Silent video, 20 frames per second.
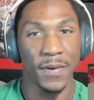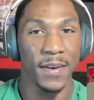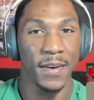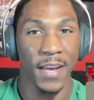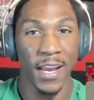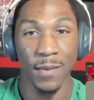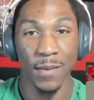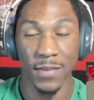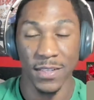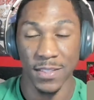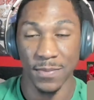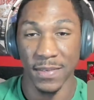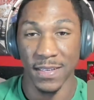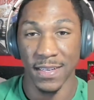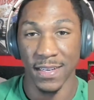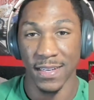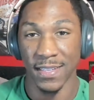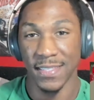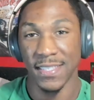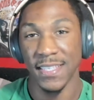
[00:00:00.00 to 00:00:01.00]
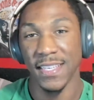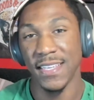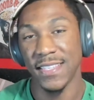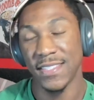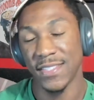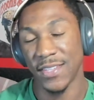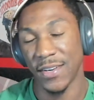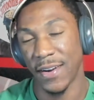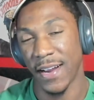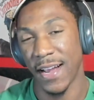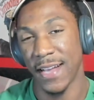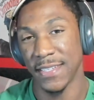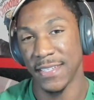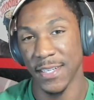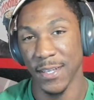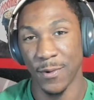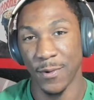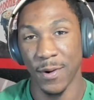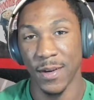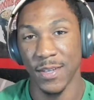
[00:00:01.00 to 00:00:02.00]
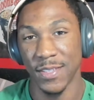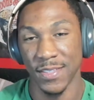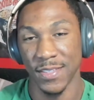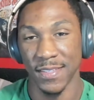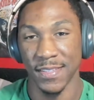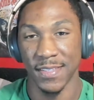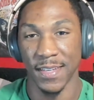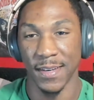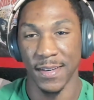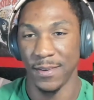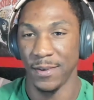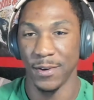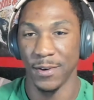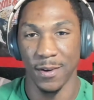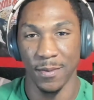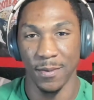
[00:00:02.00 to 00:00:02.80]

indictments because he started asking questions that,